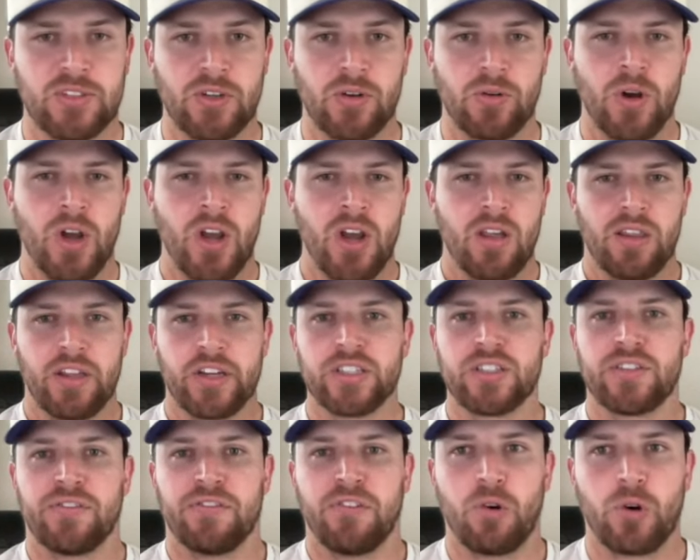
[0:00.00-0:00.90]
So
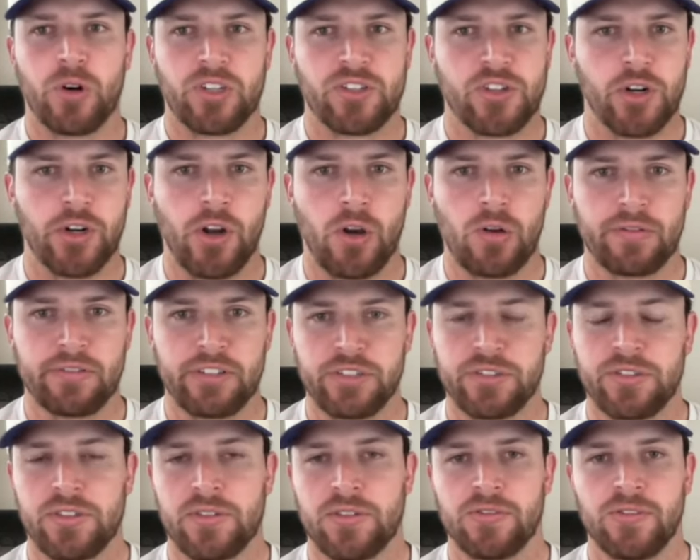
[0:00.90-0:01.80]
there's four
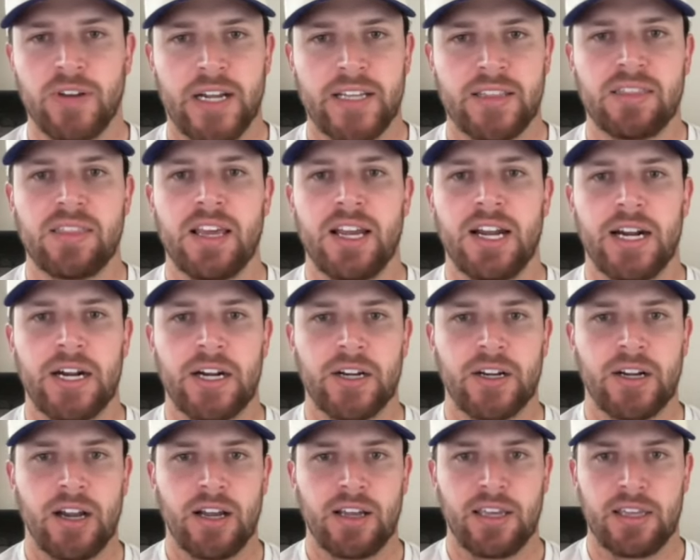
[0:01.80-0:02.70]
turnovers right
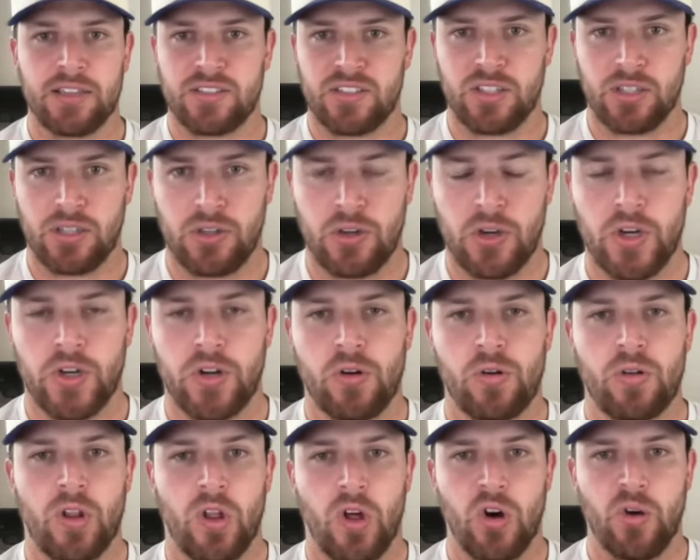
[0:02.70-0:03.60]
there against a good
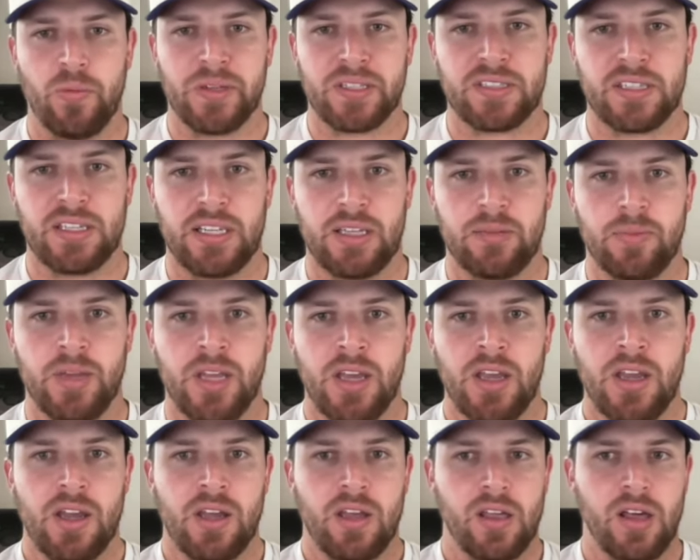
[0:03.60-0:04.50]
Oklahoma team
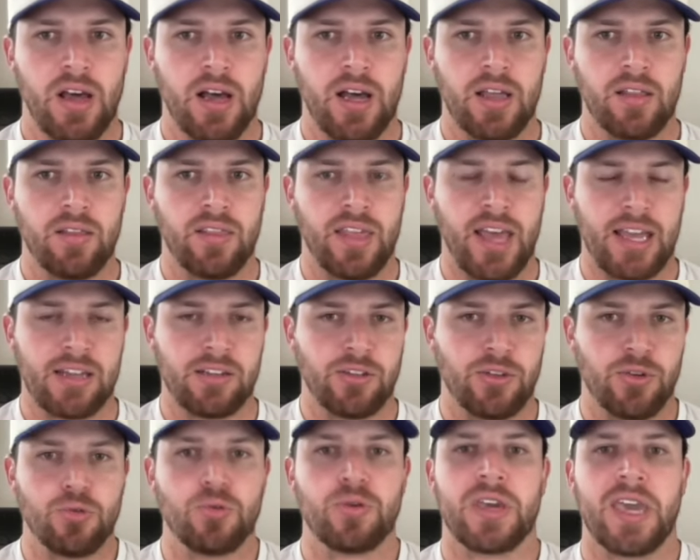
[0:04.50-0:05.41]
uh, that
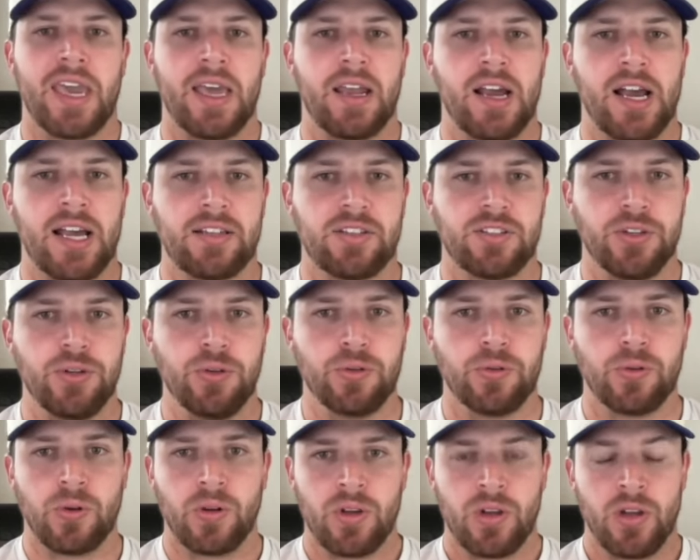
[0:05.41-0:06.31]
you cannot do.